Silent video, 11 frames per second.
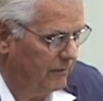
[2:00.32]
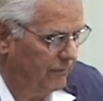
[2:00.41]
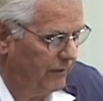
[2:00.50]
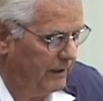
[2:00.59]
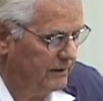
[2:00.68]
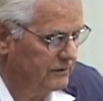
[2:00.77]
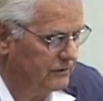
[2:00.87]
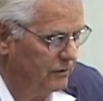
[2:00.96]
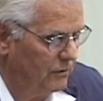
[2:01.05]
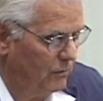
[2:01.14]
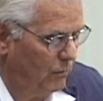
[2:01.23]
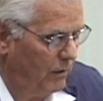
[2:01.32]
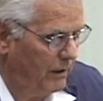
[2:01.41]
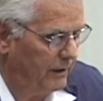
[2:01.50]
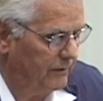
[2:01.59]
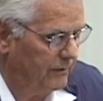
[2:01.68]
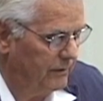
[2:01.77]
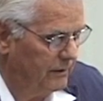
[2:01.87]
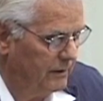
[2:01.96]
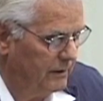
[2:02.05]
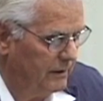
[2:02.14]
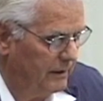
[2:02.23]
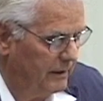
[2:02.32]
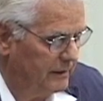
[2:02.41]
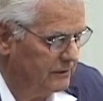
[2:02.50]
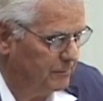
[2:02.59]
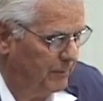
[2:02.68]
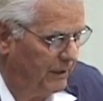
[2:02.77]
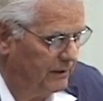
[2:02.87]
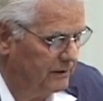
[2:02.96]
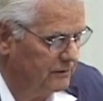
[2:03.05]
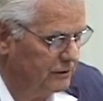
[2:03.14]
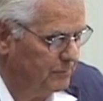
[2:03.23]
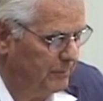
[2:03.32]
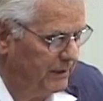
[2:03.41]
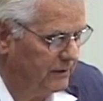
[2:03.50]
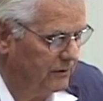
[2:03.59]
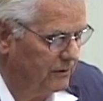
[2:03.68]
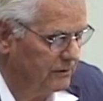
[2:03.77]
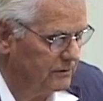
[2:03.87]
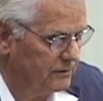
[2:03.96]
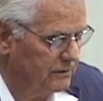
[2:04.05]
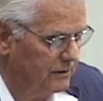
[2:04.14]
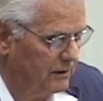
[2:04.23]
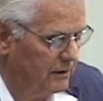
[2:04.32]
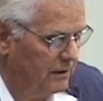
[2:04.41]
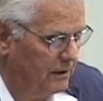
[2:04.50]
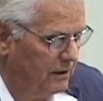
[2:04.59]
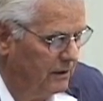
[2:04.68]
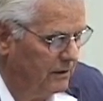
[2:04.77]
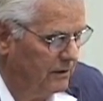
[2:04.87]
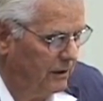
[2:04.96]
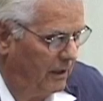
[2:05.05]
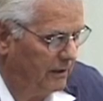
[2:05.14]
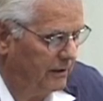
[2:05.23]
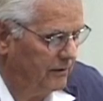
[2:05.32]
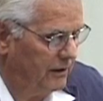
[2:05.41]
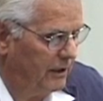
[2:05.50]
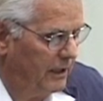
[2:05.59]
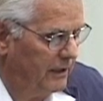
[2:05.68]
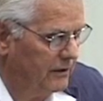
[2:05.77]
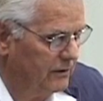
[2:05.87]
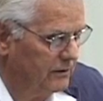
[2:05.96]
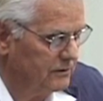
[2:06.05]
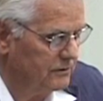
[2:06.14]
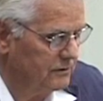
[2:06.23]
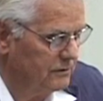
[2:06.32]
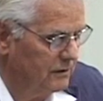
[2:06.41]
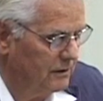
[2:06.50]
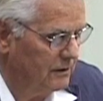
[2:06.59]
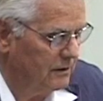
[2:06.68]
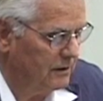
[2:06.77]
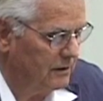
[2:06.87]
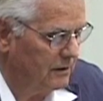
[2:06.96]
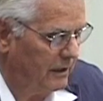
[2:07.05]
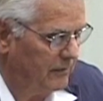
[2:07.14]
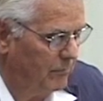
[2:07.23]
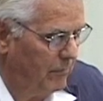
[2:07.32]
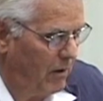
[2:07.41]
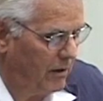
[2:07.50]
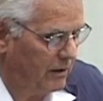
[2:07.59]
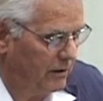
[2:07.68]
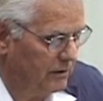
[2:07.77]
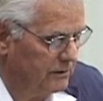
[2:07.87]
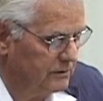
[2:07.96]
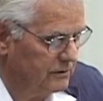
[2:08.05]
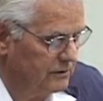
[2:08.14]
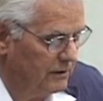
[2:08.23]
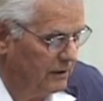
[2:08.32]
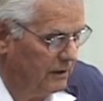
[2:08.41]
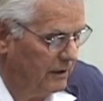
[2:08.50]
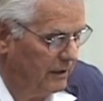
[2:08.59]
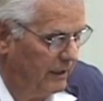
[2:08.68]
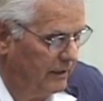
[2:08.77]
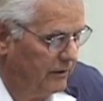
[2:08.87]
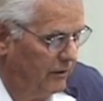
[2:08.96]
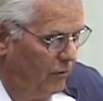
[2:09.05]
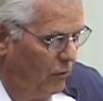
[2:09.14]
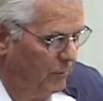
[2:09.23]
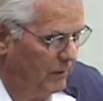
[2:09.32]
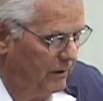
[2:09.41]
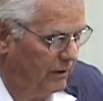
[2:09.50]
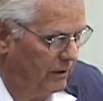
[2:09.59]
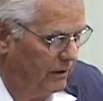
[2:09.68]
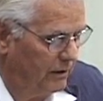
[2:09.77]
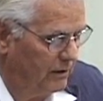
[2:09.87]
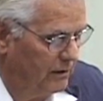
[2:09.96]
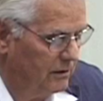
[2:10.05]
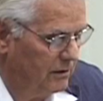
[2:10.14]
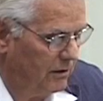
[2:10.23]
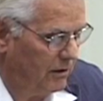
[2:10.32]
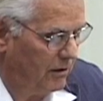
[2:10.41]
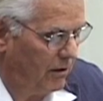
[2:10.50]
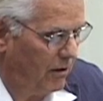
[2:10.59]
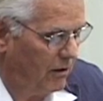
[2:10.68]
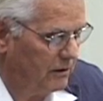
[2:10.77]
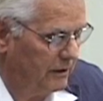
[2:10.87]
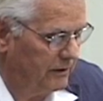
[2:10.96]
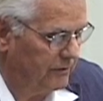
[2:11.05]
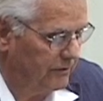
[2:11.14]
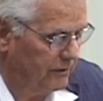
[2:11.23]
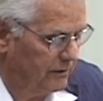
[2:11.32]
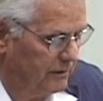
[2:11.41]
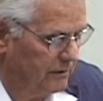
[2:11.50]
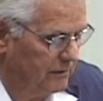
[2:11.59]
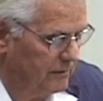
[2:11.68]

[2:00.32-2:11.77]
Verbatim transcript: face white as painted speakers, dotting the acres like markers at Normandy or Arlington.